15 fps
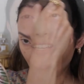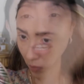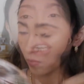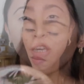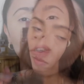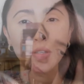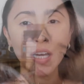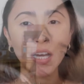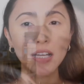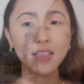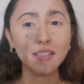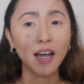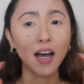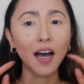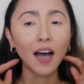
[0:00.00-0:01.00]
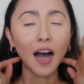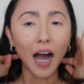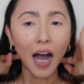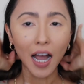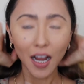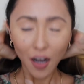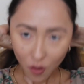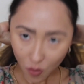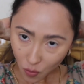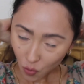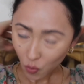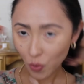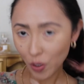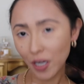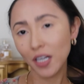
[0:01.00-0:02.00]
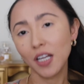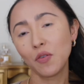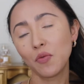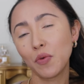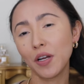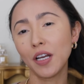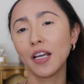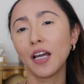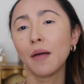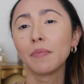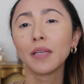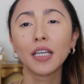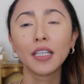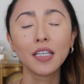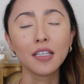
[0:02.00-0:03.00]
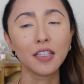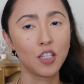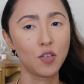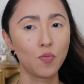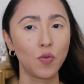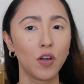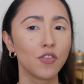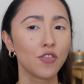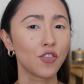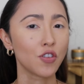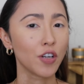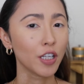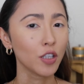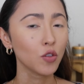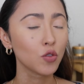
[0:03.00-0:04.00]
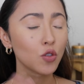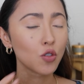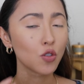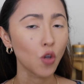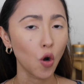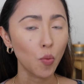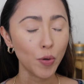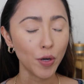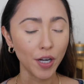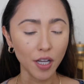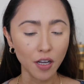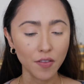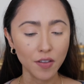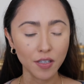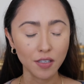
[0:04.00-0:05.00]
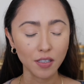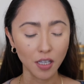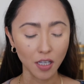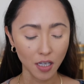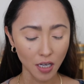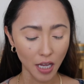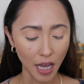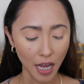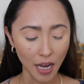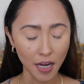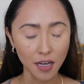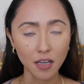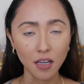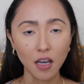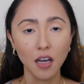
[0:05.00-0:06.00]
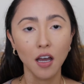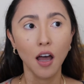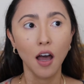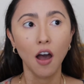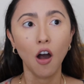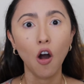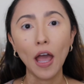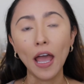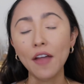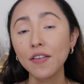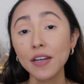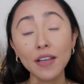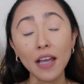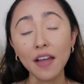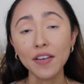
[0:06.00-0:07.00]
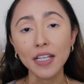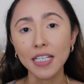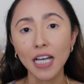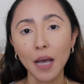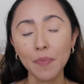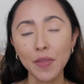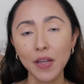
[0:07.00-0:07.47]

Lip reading: You guys, I really am liking this bronzer. It looks so pretty on the skin, and any time that